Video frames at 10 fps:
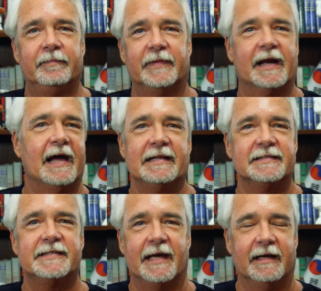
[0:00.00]
that I
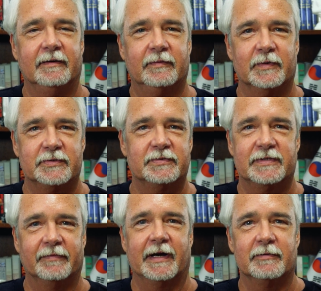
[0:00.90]
hadn't said, which was
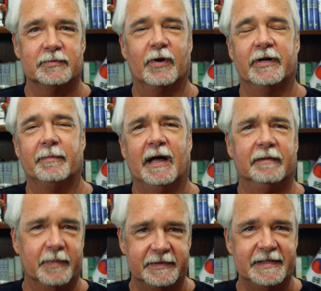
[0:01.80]
something I was worried
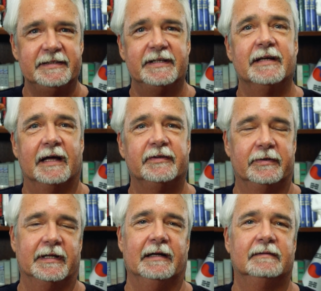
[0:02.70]
about. But they did not
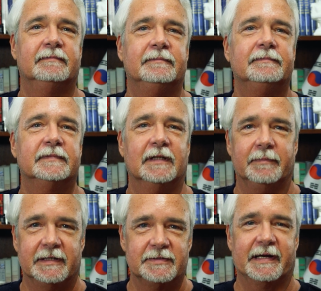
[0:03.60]
do that.
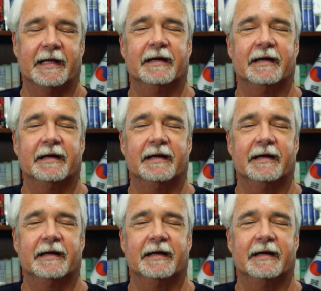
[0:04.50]
Let me just make